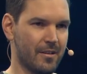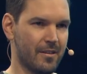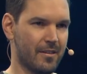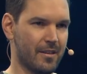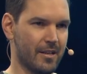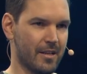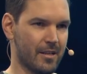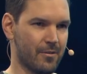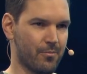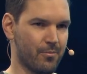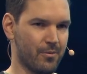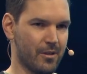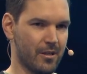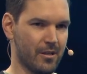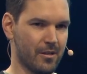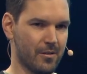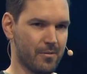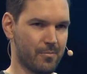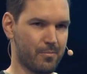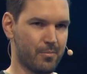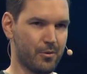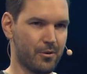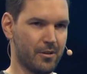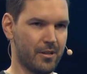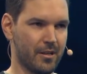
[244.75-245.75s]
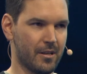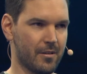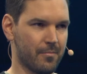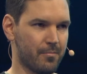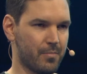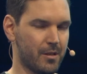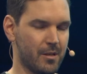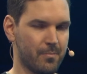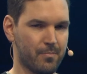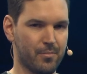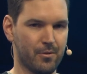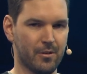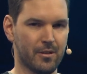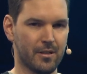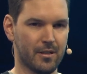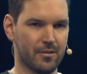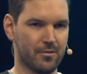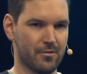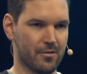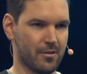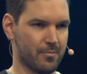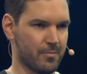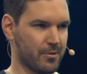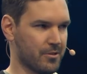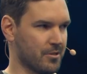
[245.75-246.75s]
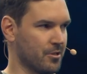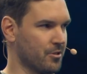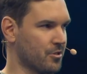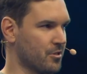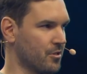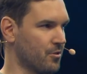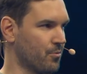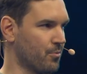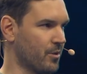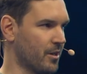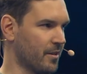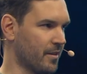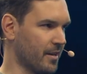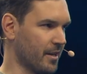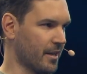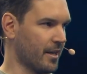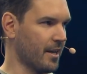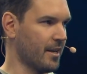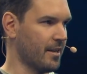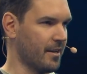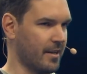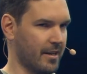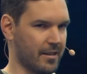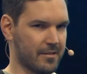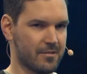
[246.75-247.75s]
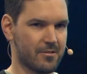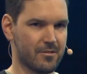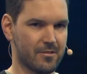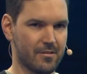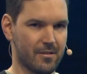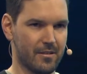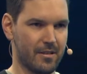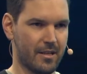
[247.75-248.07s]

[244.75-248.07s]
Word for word: that we putting people into the position where they can ex